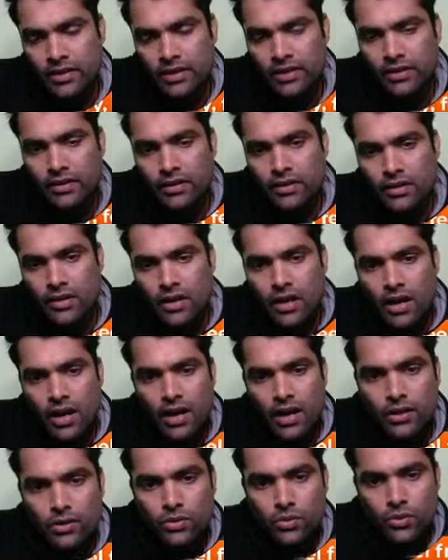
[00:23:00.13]
3.
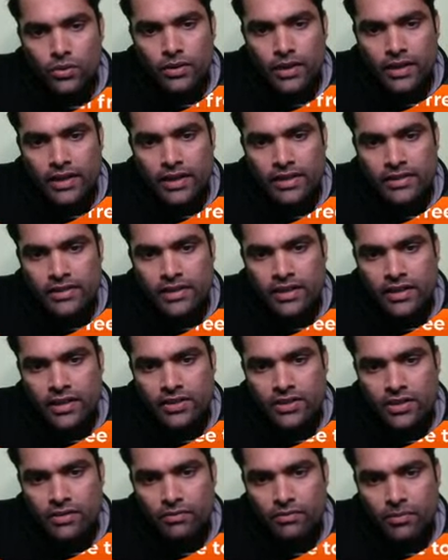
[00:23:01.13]
And you know that
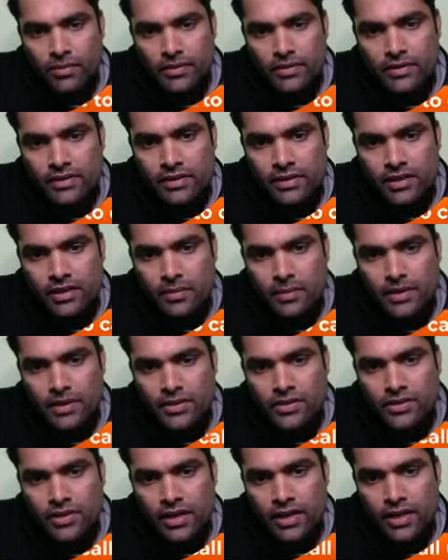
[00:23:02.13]
designation will be
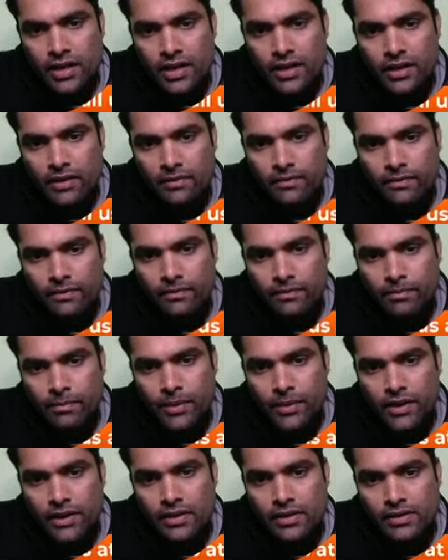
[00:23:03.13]
CMH,
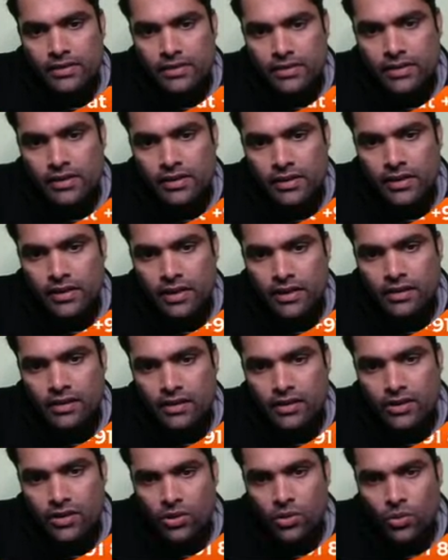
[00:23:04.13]
NFP,
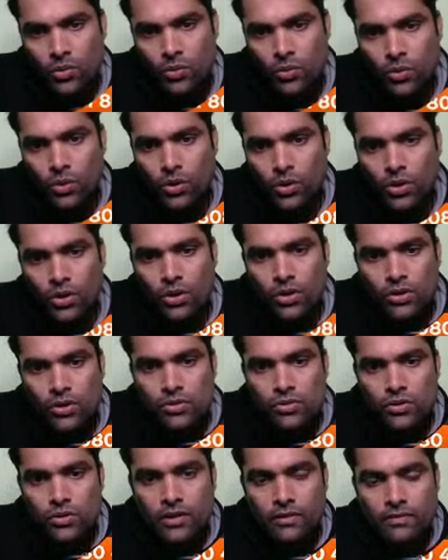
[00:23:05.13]
CLQ.
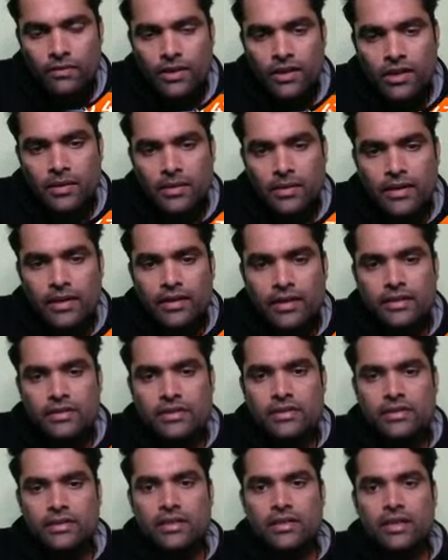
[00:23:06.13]
So definitely, my dear,
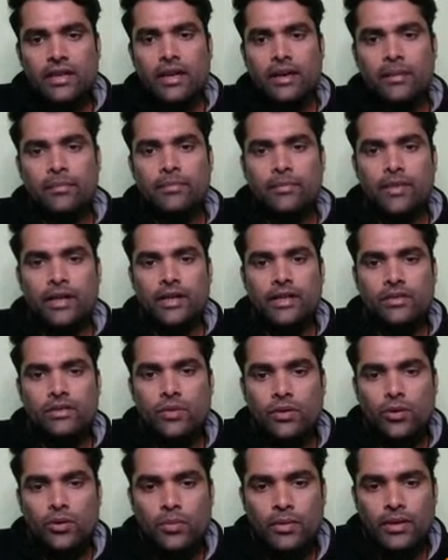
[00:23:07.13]
CM, that is
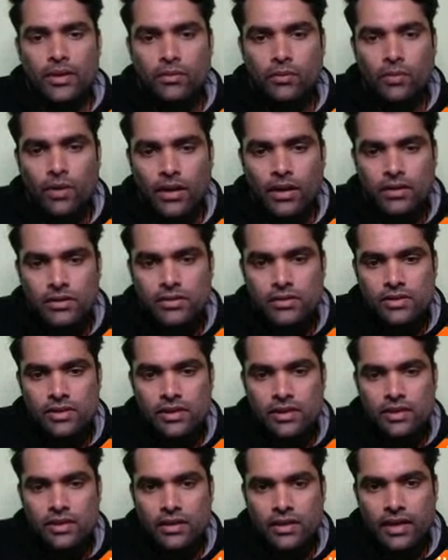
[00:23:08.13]
going to be 1,
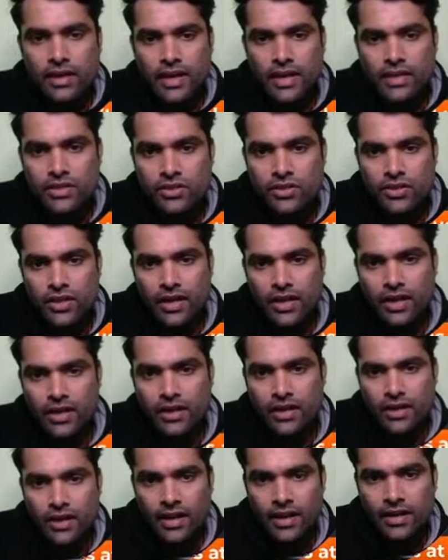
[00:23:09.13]
C, H,
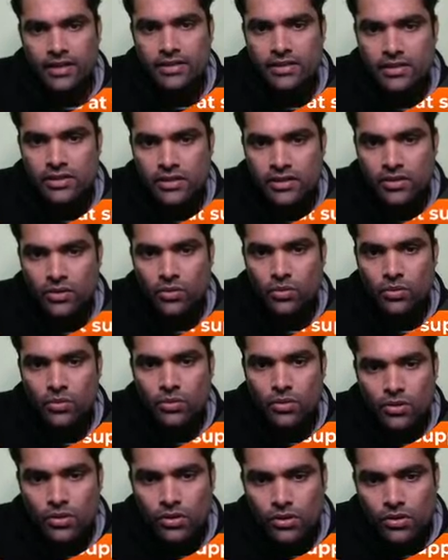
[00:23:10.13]
N is 0.
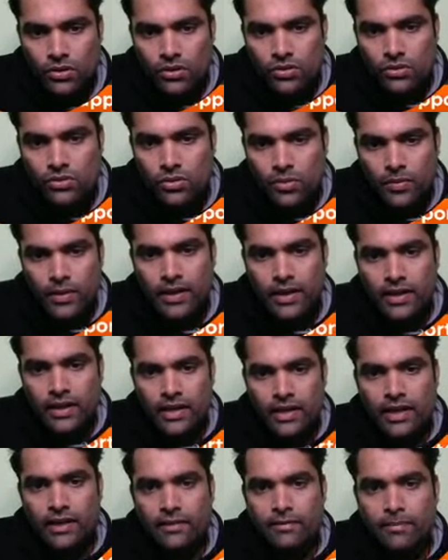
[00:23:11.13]
So my
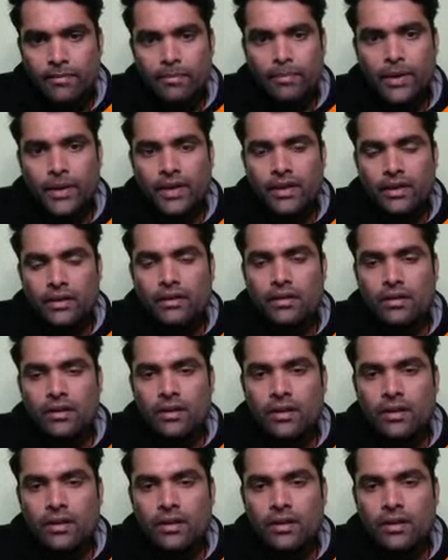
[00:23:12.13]
dear, FP,